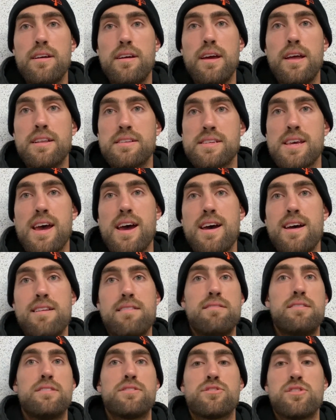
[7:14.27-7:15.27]
and his hat
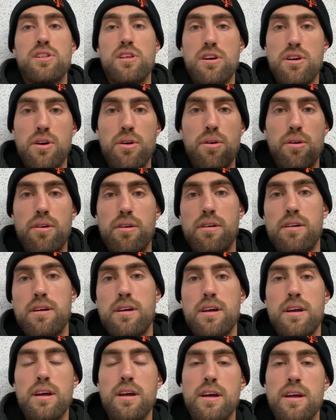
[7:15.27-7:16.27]
is low,
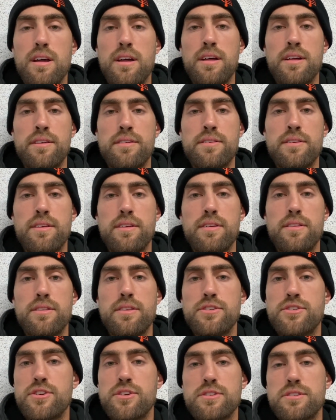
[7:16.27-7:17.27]
and the
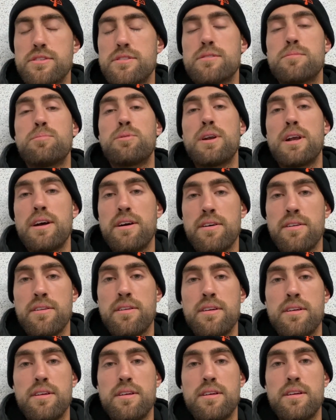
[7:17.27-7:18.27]
jerseys are
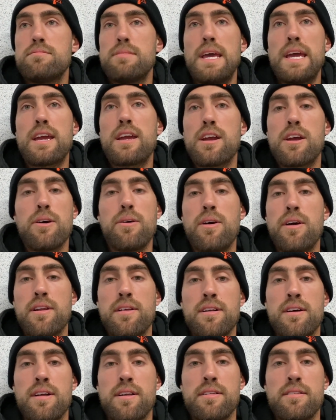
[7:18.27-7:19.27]
brown. It could go on
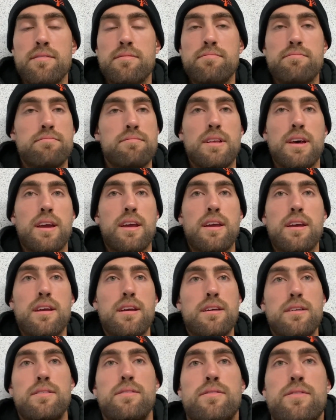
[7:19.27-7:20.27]
and on. Like,
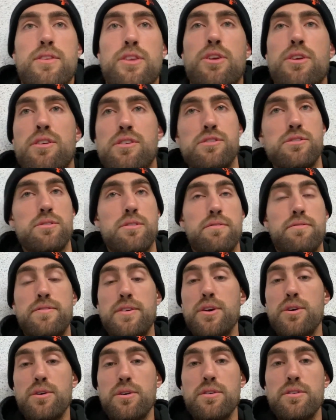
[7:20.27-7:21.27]
you could do the
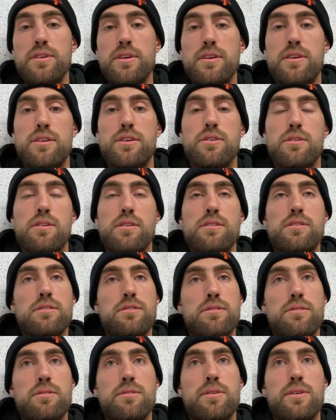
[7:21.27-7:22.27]
field, you could
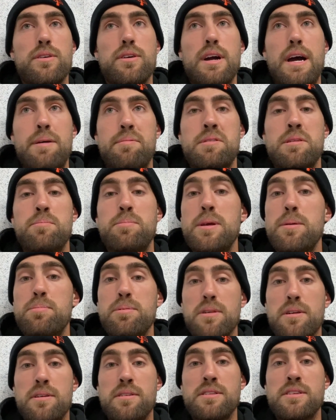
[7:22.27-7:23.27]
do how many
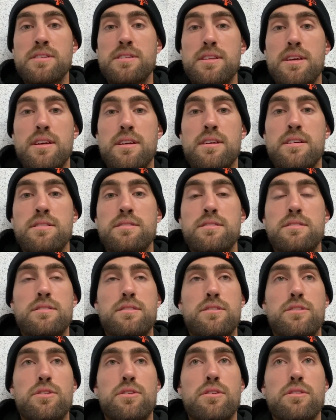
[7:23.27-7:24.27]
people are in the stands,
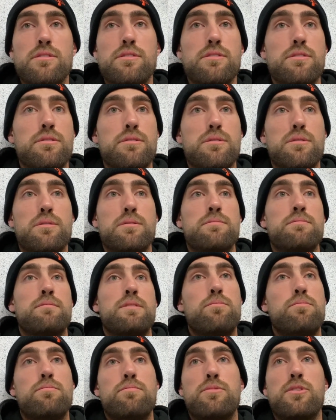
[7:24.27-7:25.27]
you could do
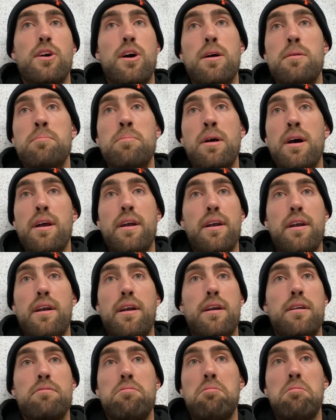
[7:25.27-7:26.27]
the
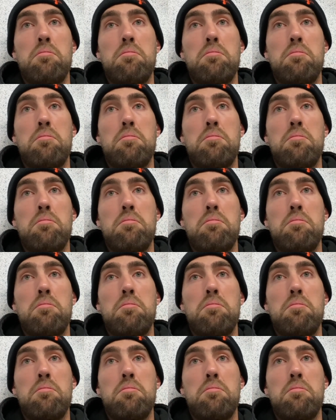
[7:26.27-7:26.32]
umpire,